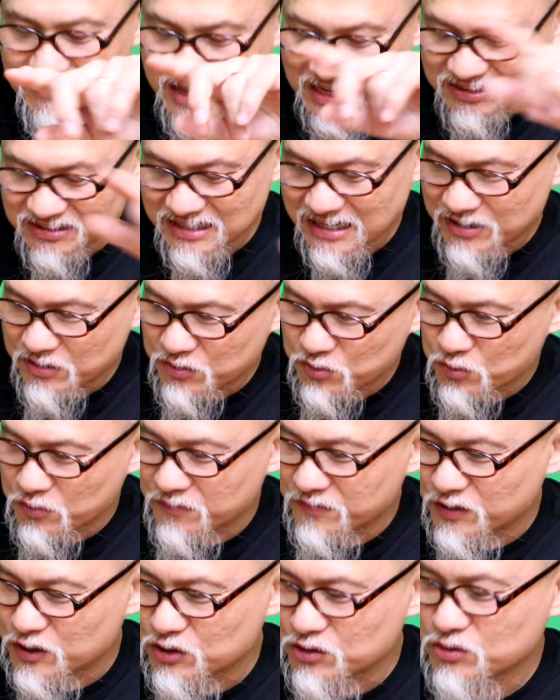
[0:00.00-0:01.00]
that's the end of the
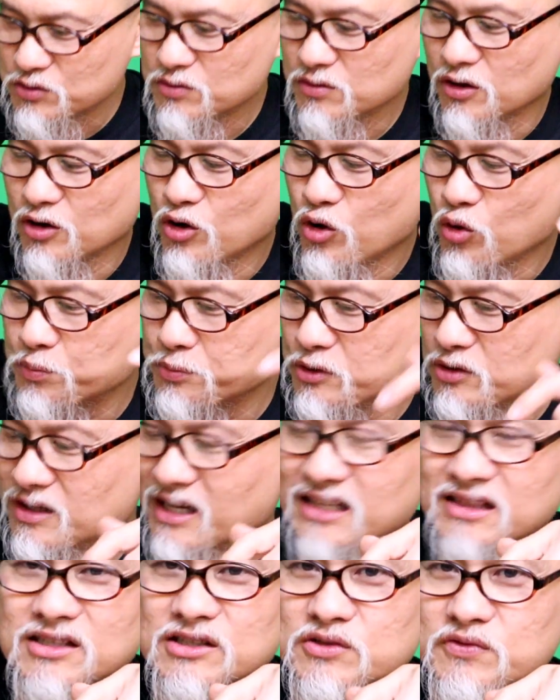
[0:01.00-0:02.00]
review. I hope you
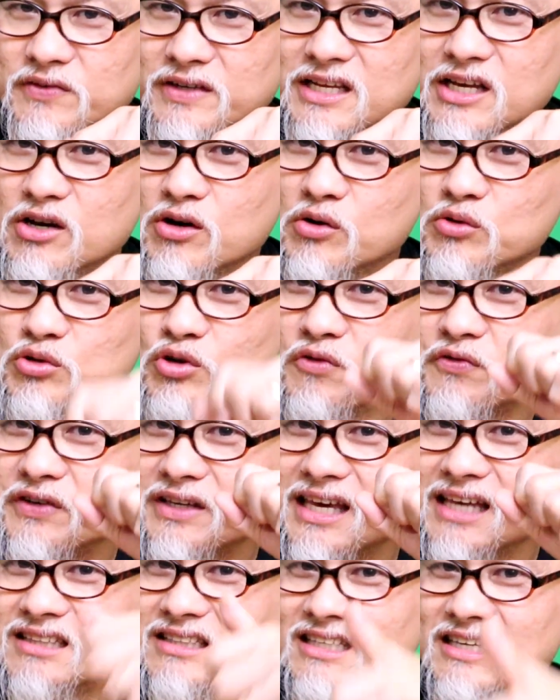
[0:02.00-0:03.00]
liked this video. Don't
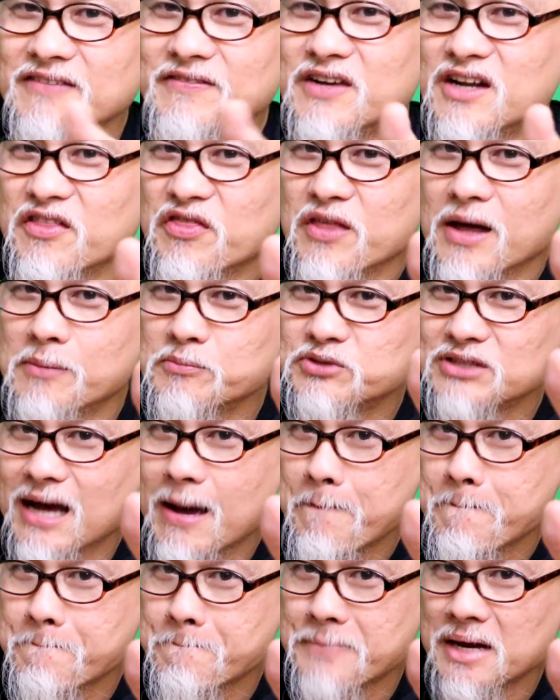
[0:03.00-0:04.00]
forget to give it a thumbs
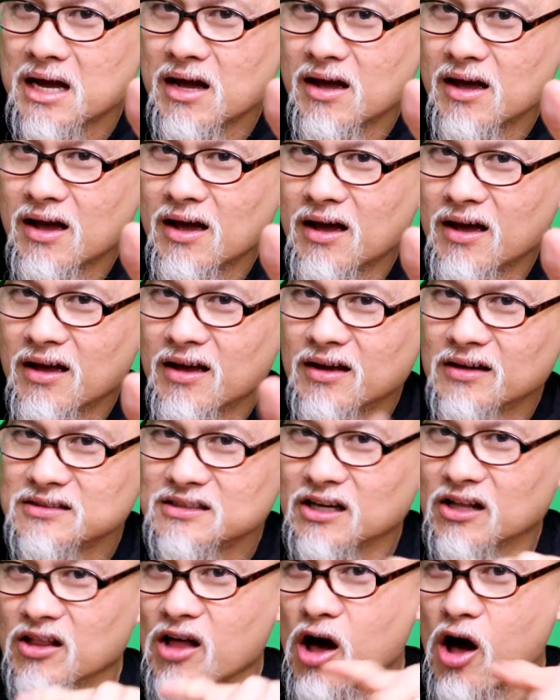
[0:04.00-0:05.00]
up.
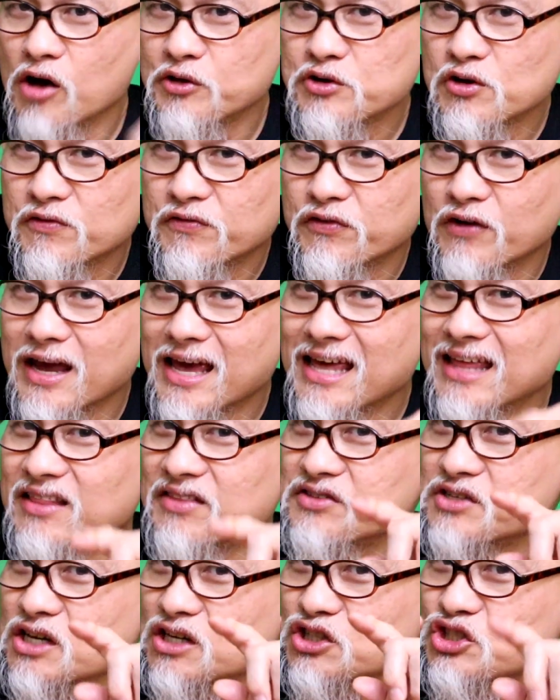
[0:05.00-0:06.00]
Tell all your
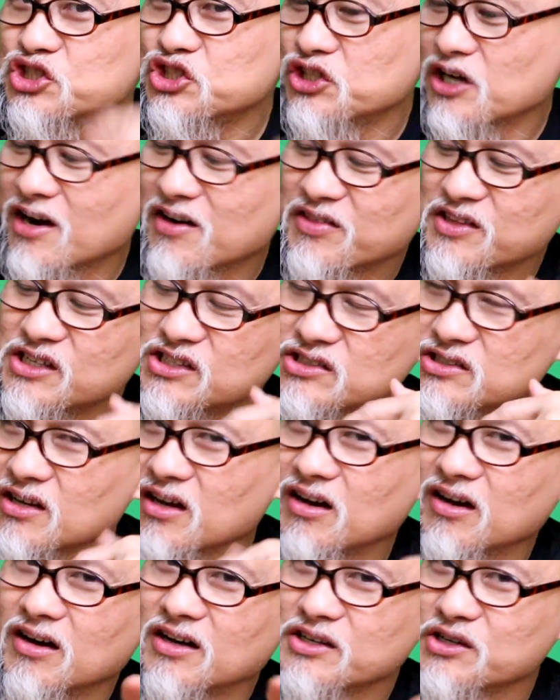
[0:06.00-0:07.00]
friends. Share this
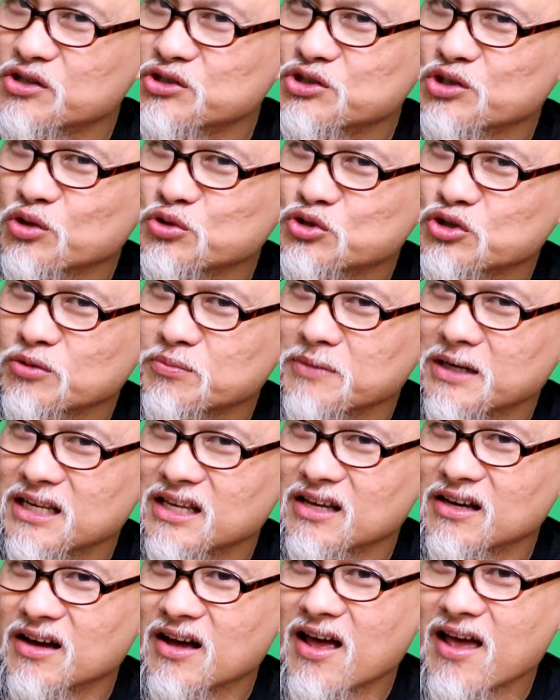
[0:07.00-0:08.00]
on your social
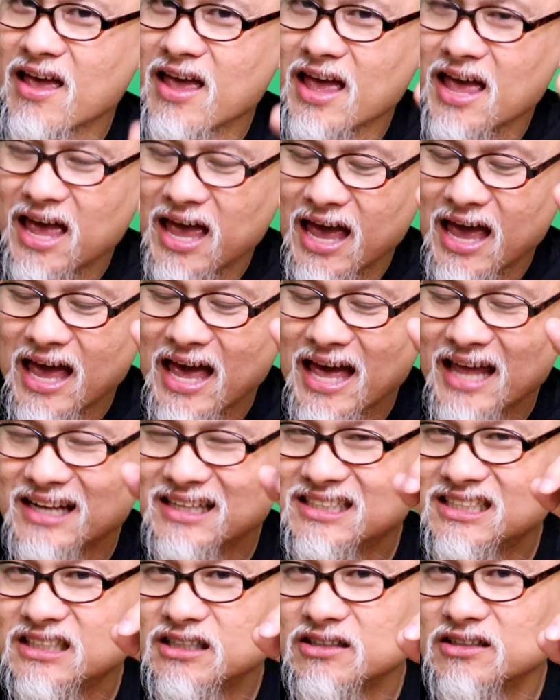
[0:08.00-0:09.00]
media.
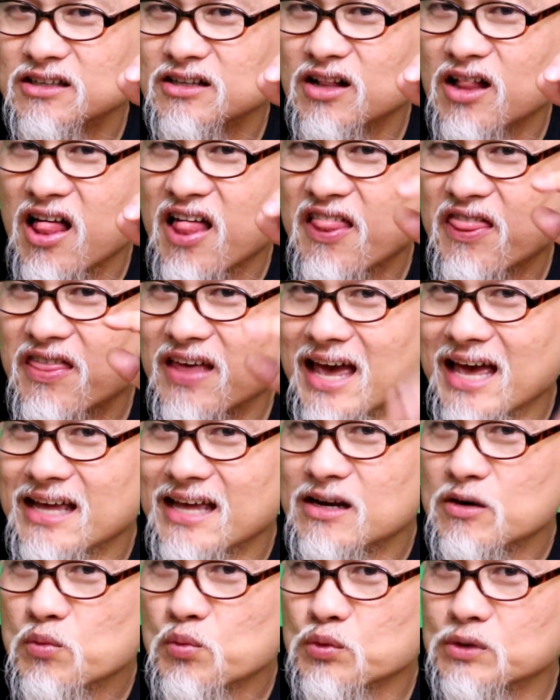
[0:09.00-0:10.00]
Until
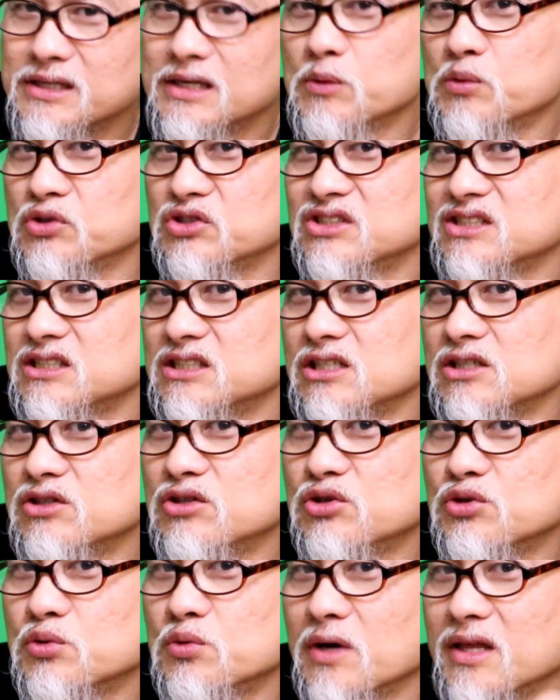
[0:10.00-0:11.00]
then, we will see
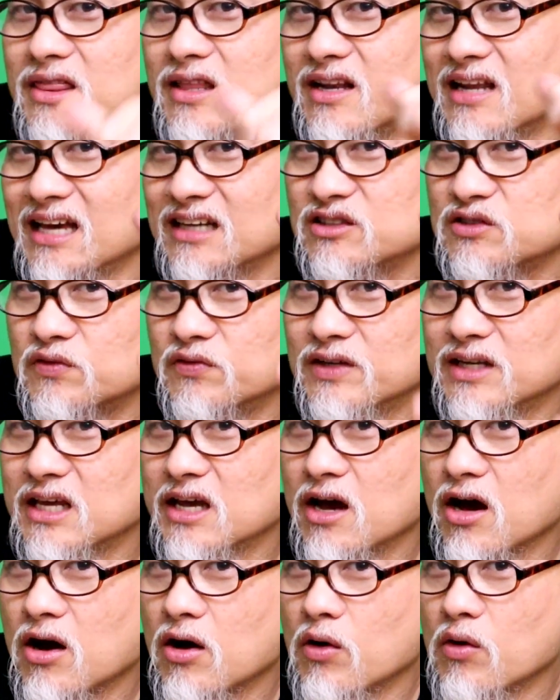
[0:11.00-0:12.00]
you in the next
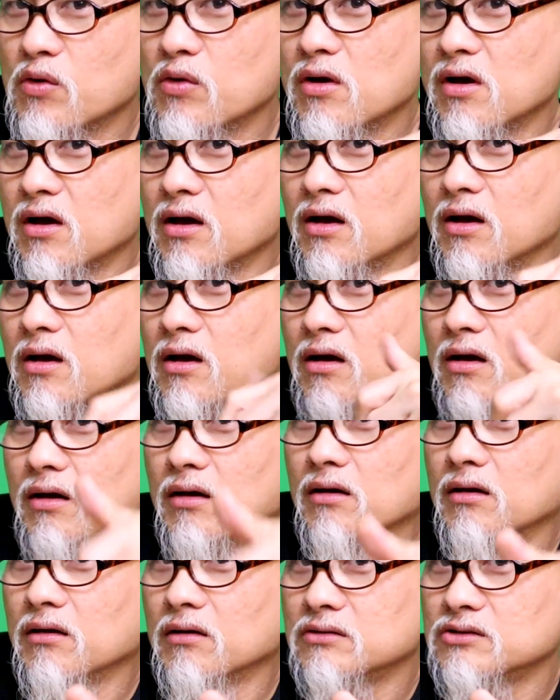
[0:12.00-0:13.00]
video.
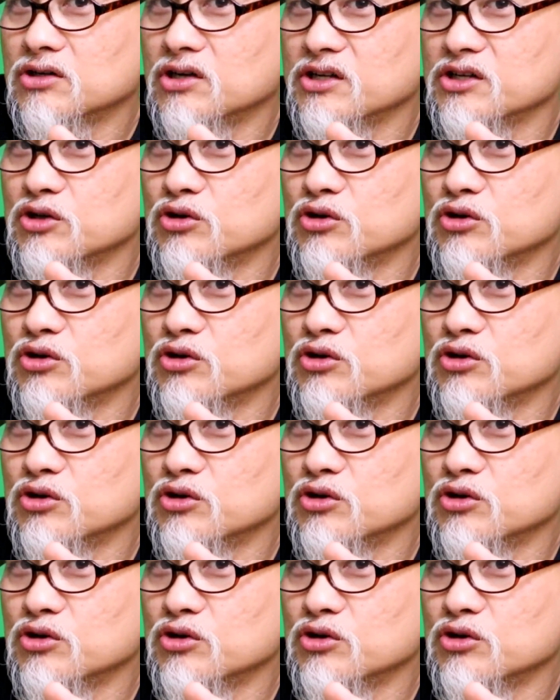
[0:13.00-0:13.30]
Turn